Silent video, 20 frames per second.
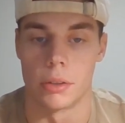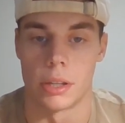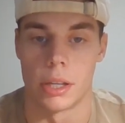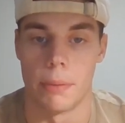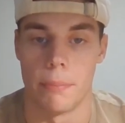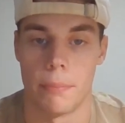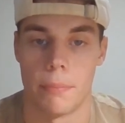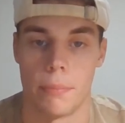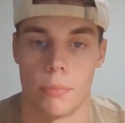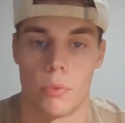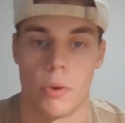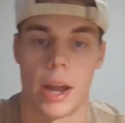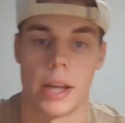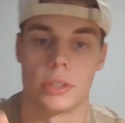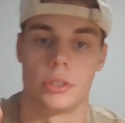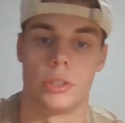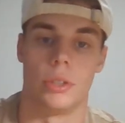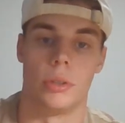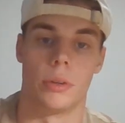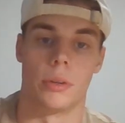can
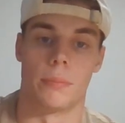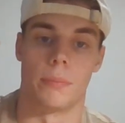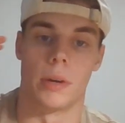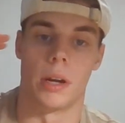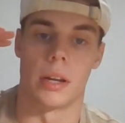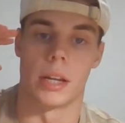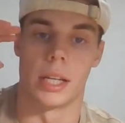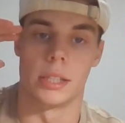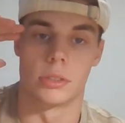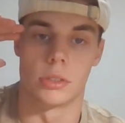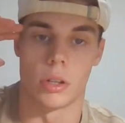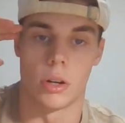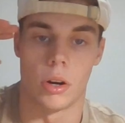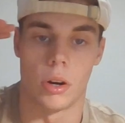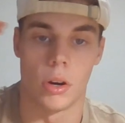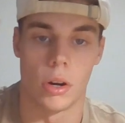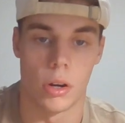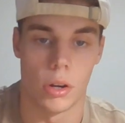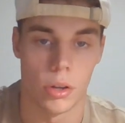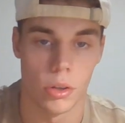ranks you against
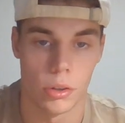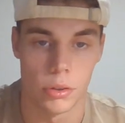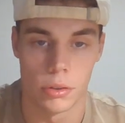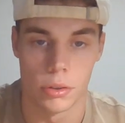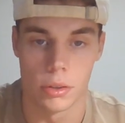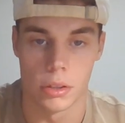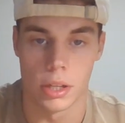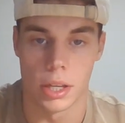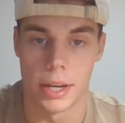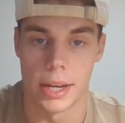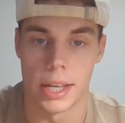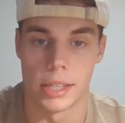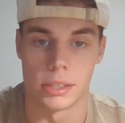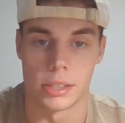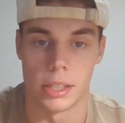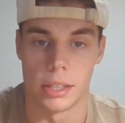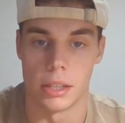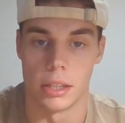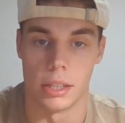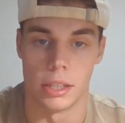all cadets
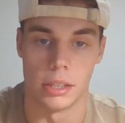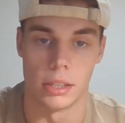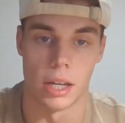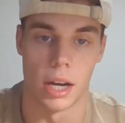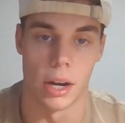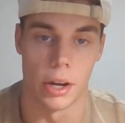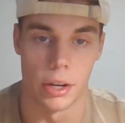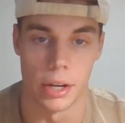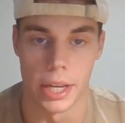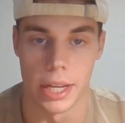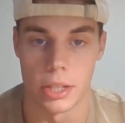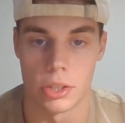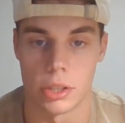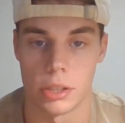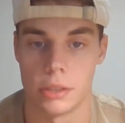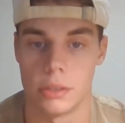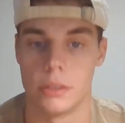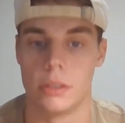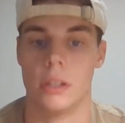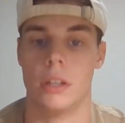in the entire
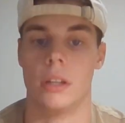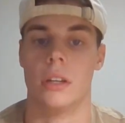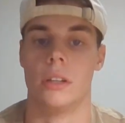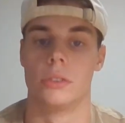nation.